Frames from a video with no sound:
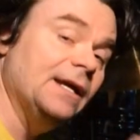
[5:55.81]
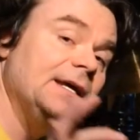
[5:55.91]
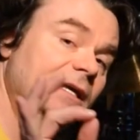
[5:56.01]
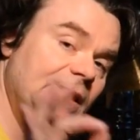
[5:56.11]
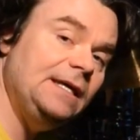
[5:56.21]

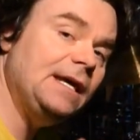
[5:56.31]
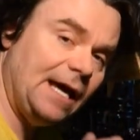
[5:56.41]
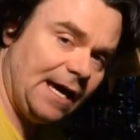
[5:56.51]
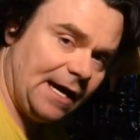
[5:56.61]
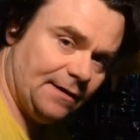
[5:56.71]
He
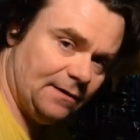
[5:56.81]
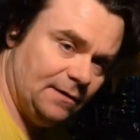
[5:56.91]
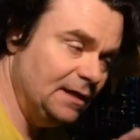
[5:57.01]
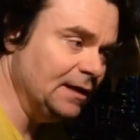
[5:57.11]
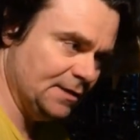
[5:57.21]
and
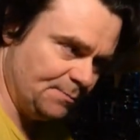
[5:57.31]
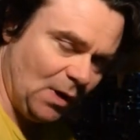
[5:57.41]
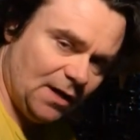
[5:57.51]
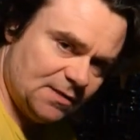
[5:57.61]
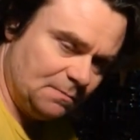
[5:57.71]
his
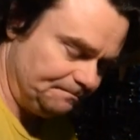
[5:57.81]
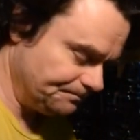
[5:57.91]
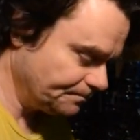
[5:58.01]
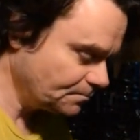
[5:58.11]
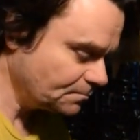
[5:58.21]
buds
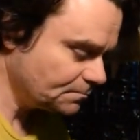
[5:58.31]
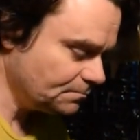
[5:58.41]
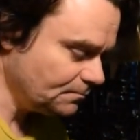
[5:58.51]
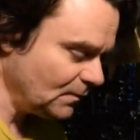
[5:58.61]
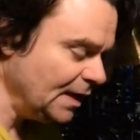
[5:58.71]

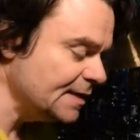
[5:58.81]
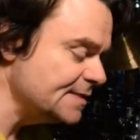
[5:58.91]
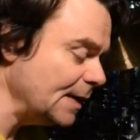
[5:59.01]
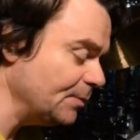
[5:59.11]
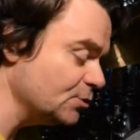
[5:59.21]
had a
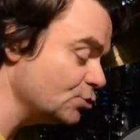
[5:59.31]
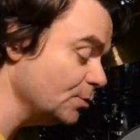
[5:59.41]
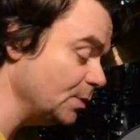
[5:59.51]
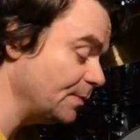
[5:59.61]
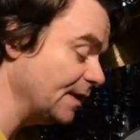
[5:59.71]
Zeppelin
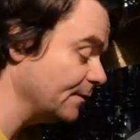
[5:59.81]
tribute band.